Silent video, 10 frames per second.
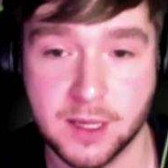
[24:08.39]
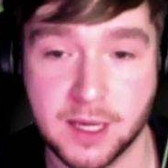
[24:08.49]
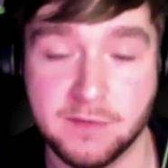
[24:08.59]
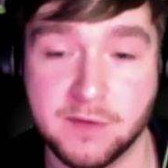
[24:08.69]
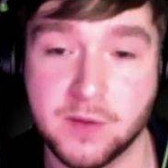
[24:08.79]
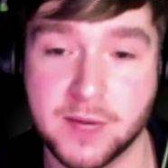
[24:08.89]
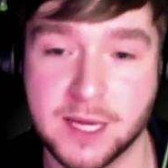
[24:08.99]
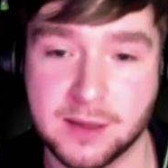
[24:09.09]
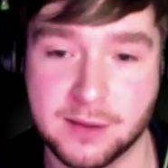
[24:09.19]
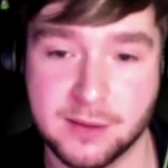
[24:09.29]
and
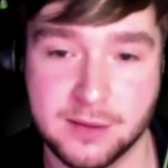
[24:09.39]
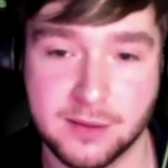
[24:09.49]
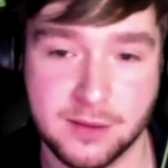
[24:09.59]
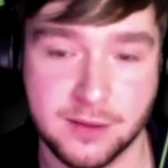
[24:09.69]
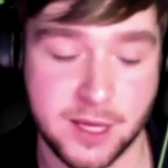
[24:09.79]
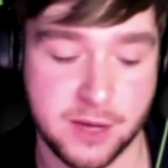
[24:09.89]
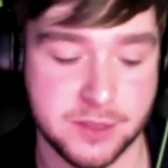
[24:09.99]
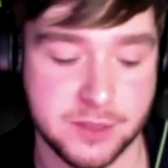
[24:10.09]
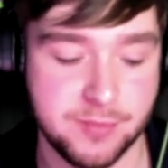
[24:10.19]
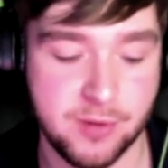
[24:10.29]
viewing
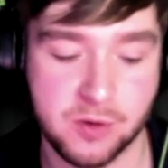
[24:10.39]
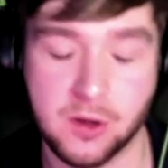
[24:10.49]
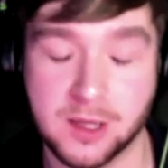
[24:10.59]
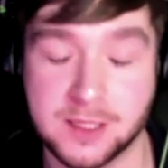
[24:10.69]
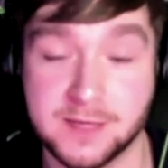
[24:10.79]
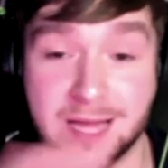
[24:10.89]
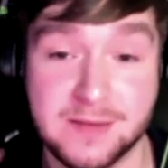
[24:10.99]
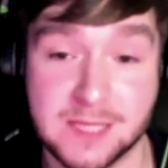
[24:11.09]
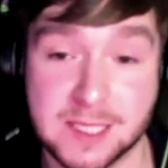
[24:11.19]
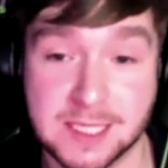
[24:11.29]
those poor quality of life
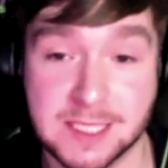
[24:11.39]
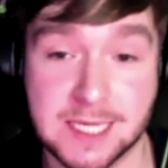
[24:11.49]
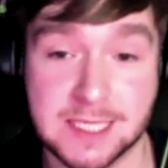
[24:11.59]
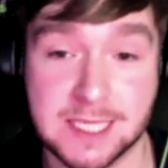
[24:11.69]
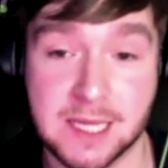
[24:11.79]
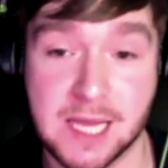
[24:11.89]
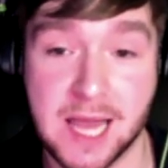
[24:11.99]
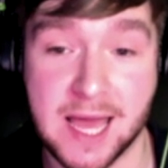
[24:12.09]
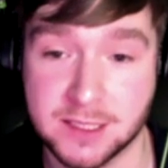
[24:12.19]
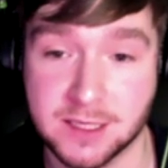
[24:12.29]
statistics in the
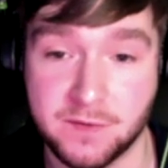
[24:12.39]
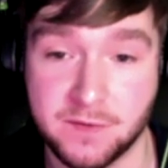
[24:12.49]
lens of